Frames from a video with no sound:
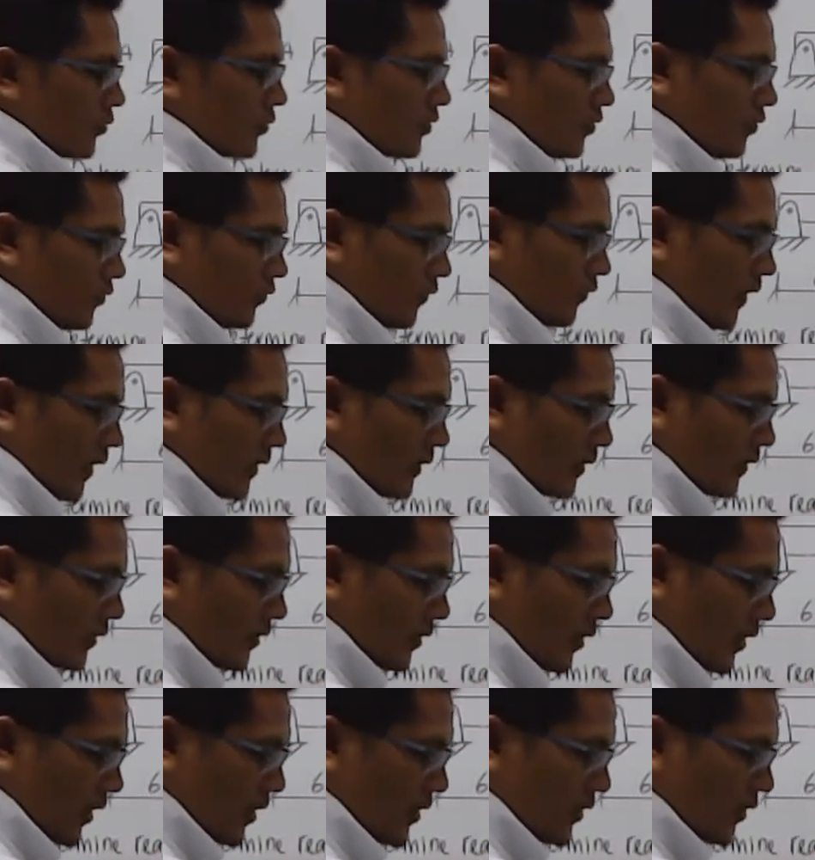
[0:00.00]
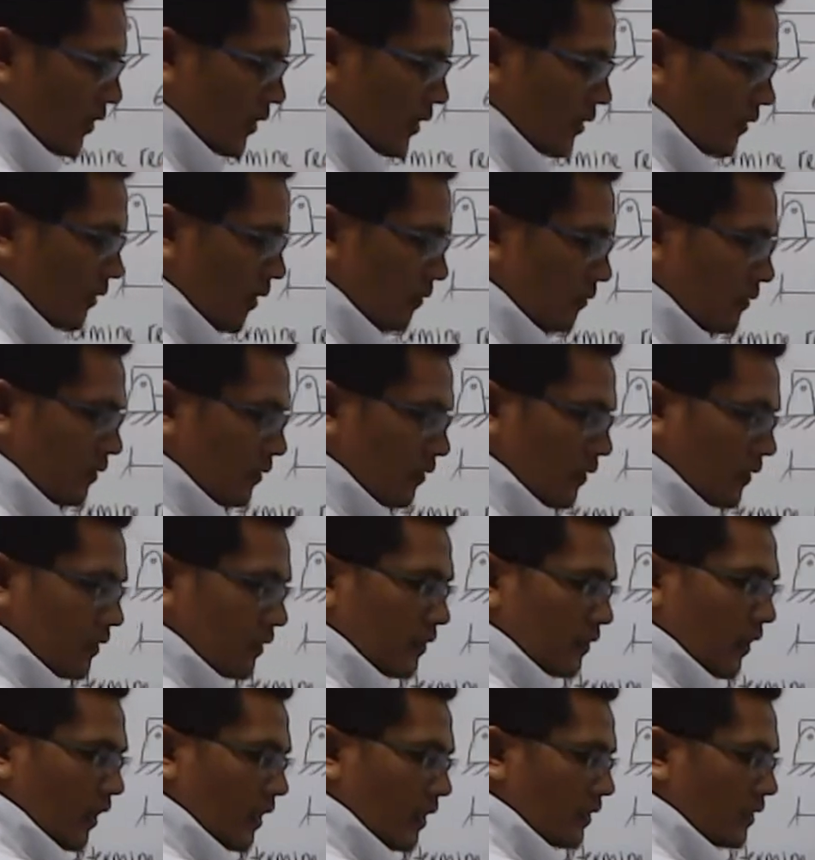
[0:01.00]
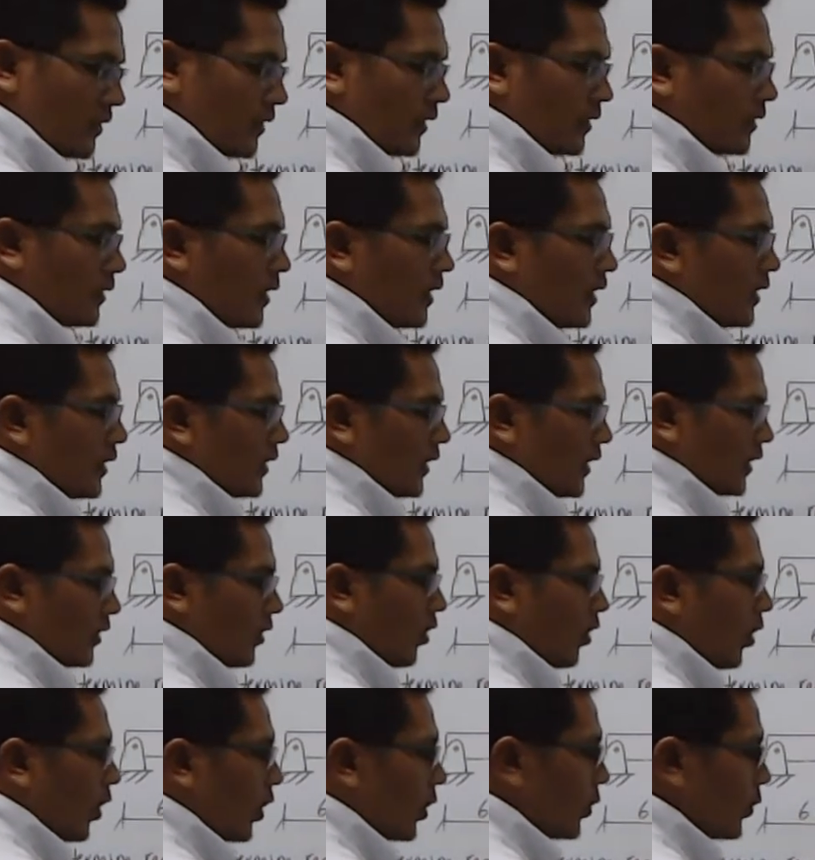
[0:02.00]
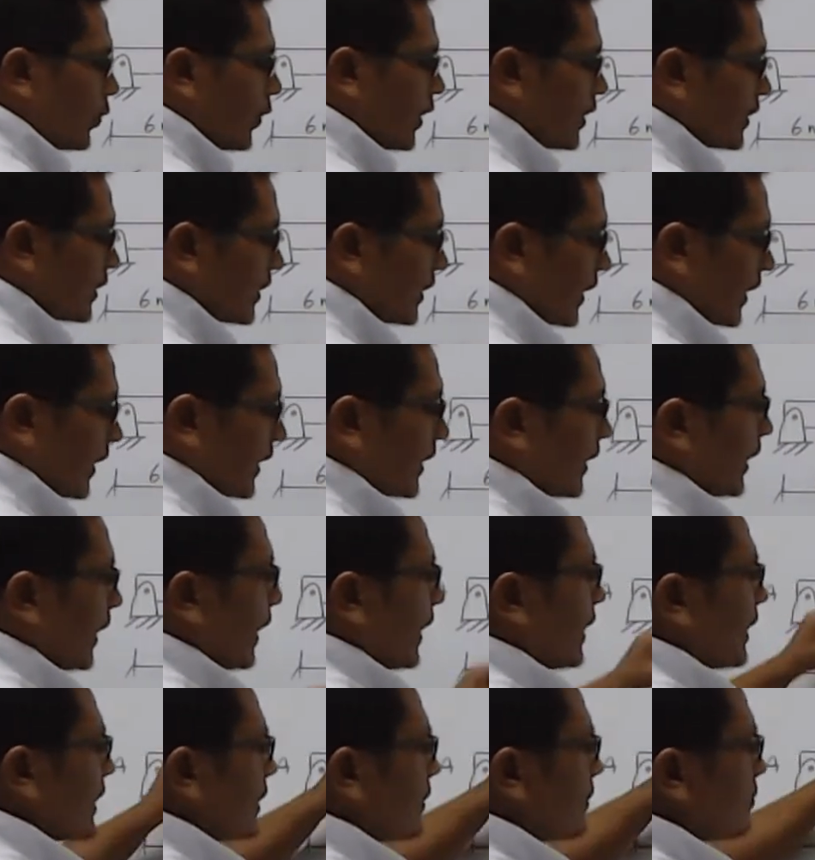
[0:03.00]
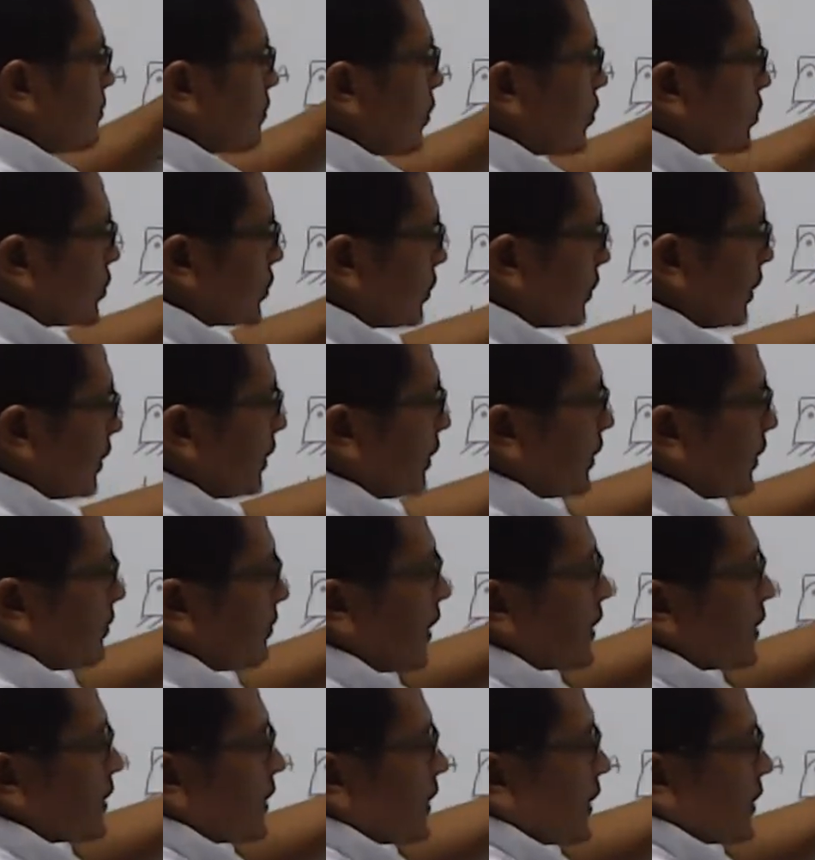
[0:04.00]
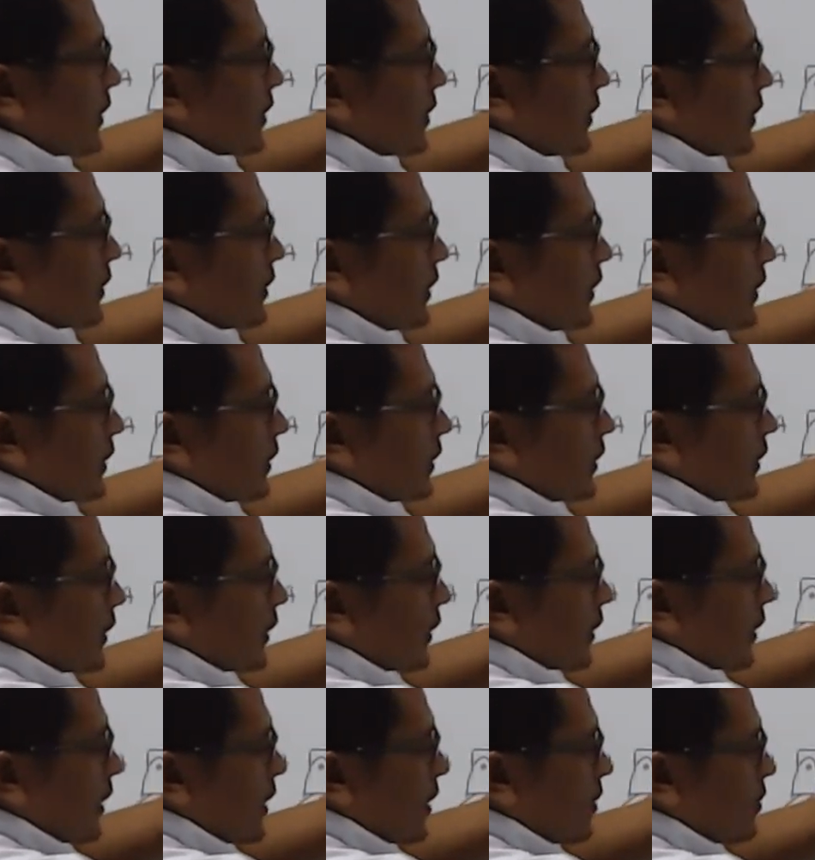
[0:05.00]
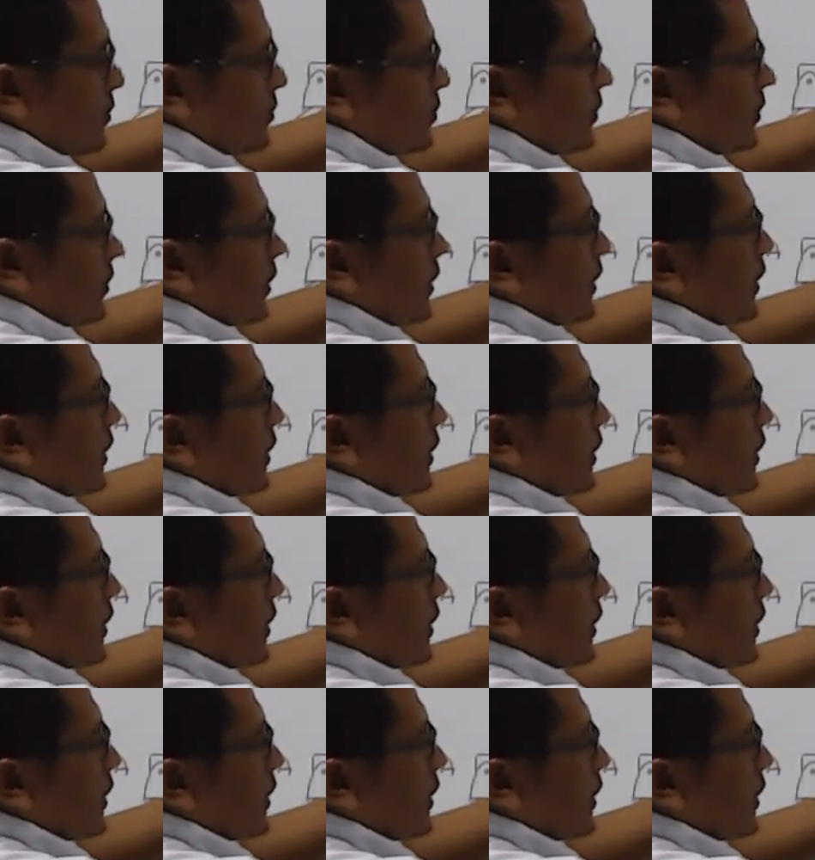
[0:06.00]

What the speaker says: to define the direction of the reaction. It always again the motion. Imagine that this is the ground.